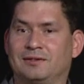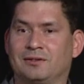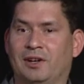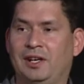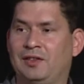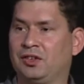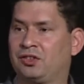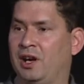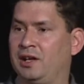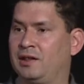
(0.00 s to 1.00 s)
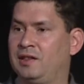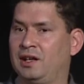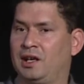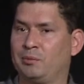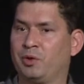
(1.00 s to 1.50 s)
right? This kind of thing.
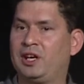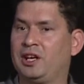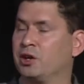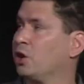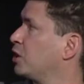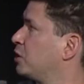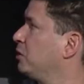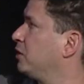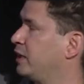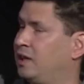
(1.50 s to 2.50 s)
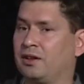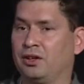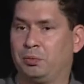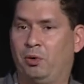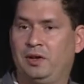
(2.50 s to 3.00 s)
I'm reading an article, I get to
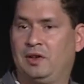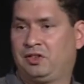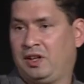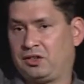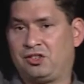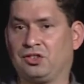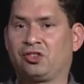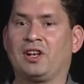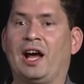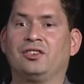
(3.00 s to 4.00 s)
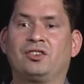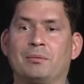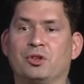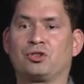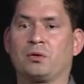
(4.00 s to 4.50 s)
this point, and this thing just slides up
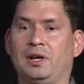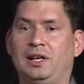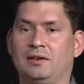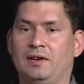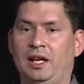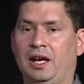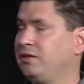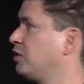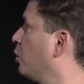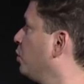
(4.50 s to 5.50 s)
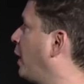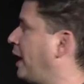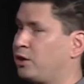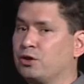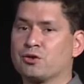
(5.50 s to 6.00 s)
the screen. And I don't know how
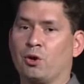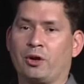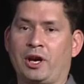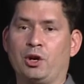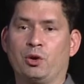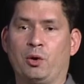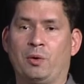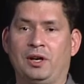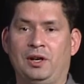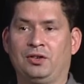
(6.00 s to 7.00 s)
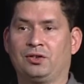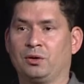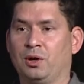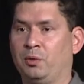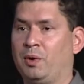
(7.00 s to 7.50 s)
to control it, I don't know what it is and
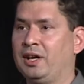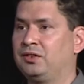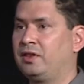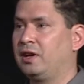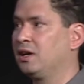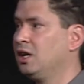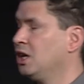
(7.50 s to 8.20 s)
why it's there.